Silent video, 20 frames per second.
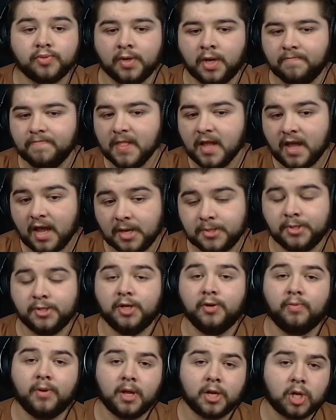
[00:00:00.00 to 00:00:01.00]
but if you
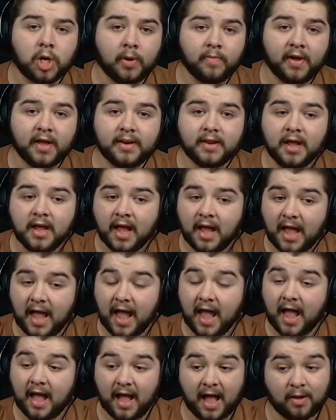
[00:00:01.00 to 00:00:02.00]
do want to comment
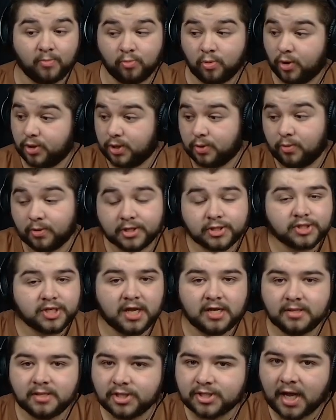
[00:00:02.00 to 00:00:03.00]
what you want to see
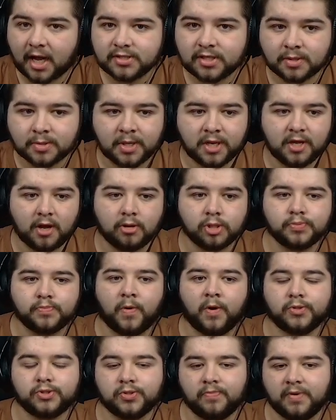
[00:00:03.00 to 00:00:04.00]
in these tactic videos.
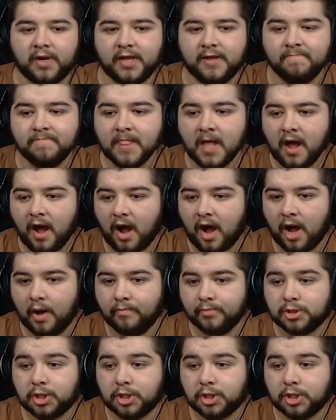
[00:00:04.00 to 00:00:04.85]
Possibly, um,